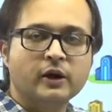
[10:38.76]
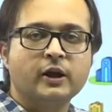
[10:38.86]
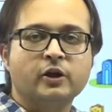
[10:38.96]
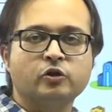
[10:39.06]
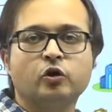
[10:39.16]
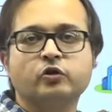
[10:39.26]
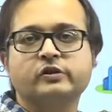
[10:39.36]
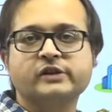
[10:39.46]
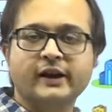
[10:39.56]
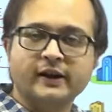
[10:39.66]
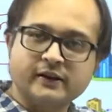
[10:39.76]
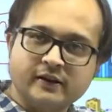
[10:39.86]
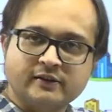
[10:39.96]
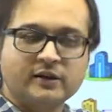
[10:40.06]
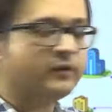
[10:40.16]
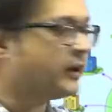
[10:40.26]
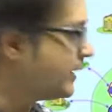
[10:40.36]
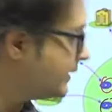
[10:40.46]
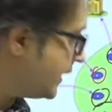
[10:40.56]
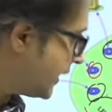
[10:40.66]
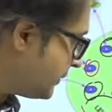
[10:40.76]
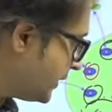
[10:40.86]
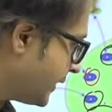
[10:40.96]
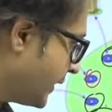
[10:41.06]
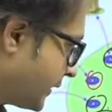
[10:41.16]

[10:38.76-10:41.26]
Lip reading: Those which are at the receiving end, they are being connected